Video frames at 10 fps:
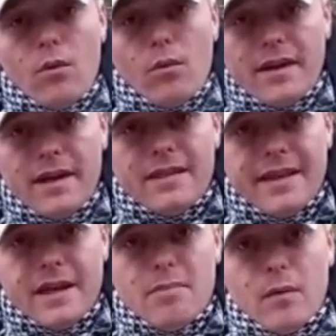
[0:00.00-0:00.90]
What you need to
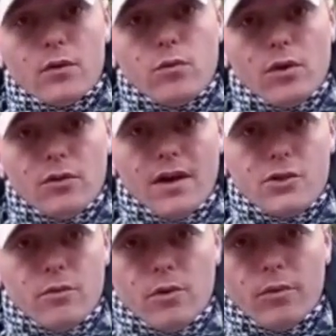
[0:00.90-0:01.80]
think about is what you
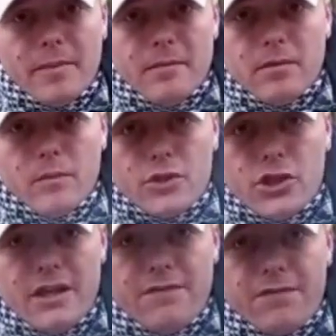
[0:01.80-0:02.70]
actually want to be able to
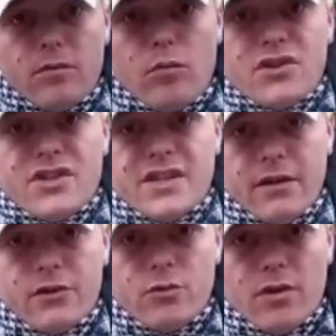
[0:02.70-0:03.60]
achieve, what
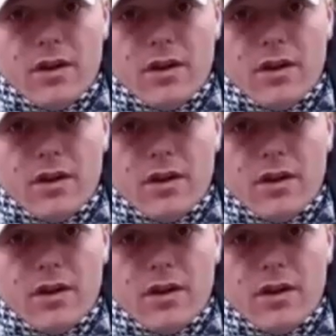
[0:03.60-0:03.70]
skills you